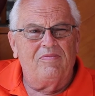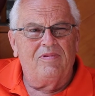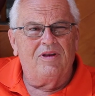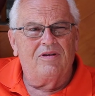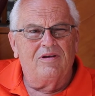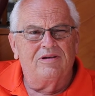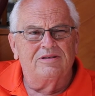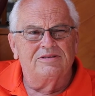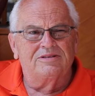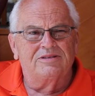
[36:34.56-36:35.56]
One of the
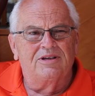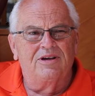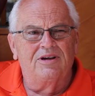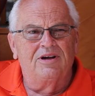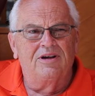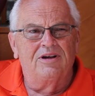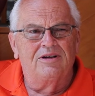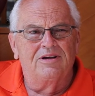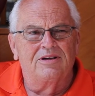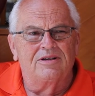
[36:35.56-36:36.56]
people who made it
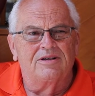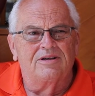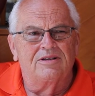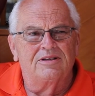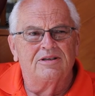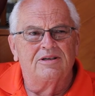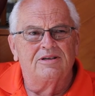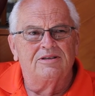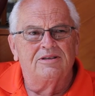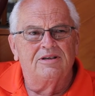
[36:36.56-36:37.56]
happen was
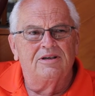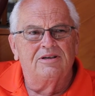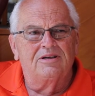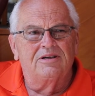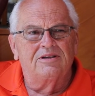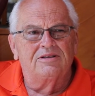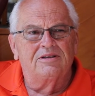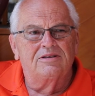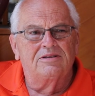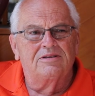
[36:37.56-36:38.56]
Raleigh
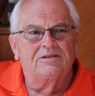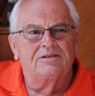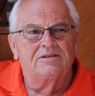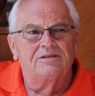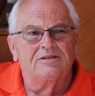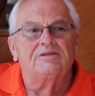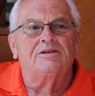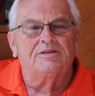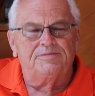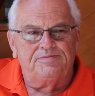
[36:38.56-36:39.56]
McNamara,
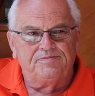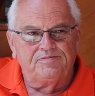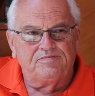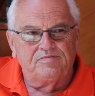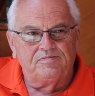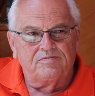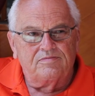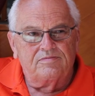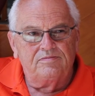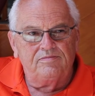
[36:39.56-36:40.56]

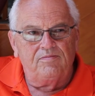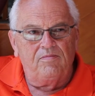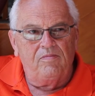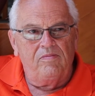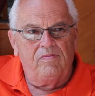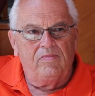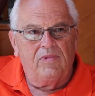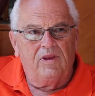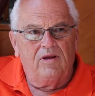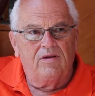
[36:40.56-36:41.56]
who
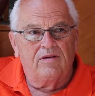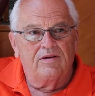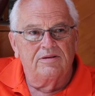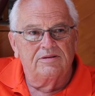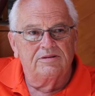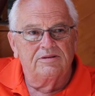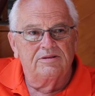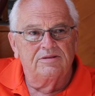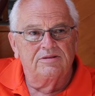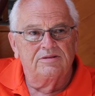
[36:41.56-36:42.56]
designed
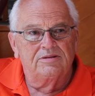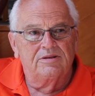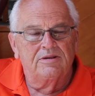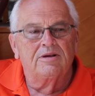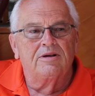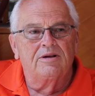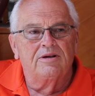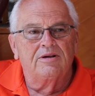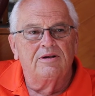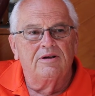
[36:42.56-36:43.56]
this
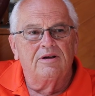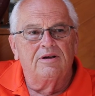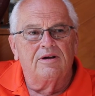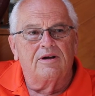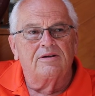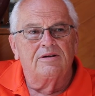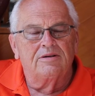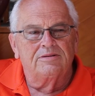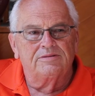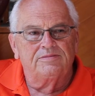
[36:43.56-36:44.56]
track
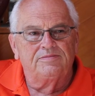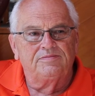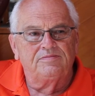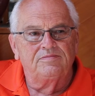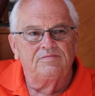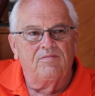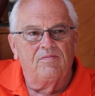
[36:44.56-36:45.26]
with wide